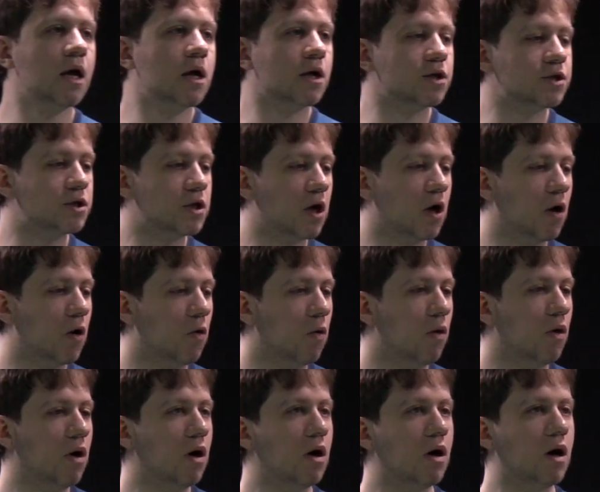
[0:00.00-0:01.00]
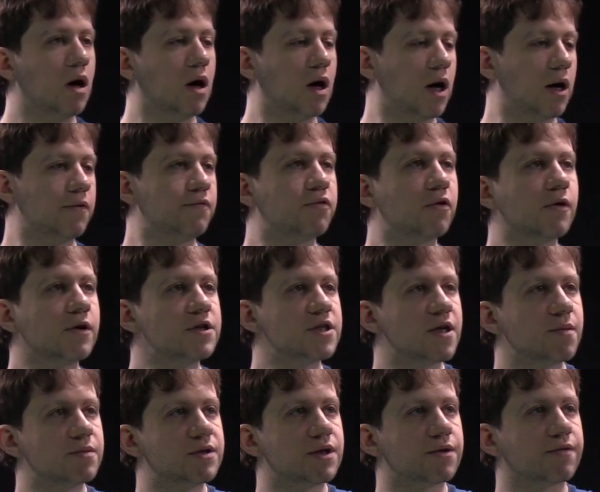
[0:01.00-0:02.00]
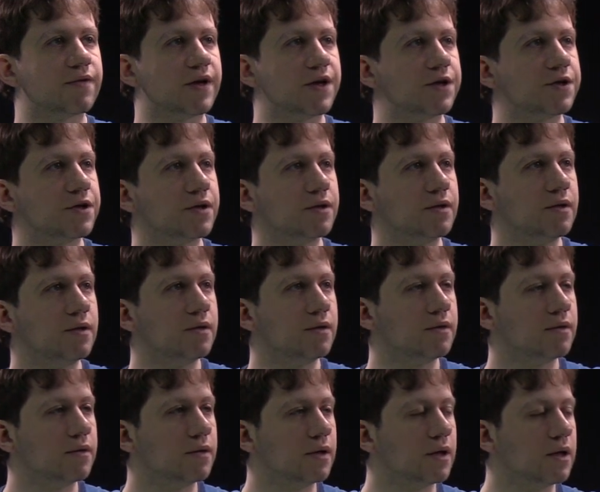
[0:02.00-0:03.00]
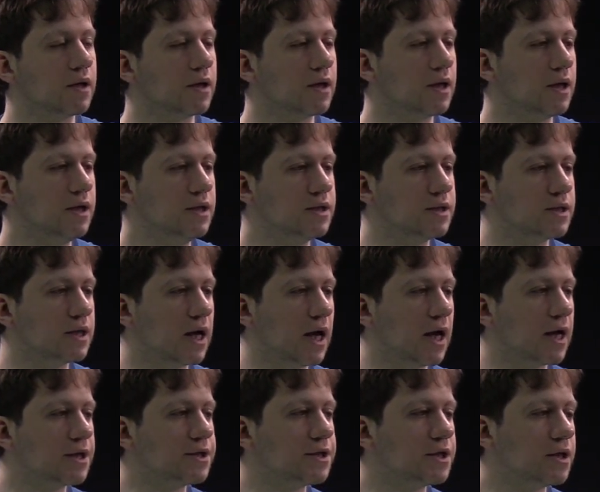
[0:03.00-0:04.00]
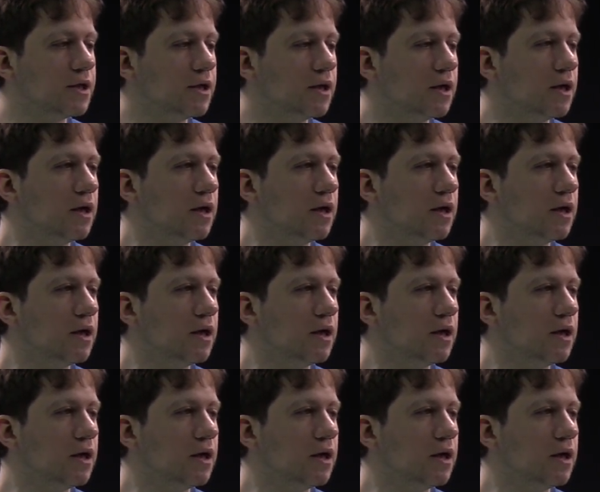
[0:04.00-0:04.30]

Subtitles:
So, first observation is that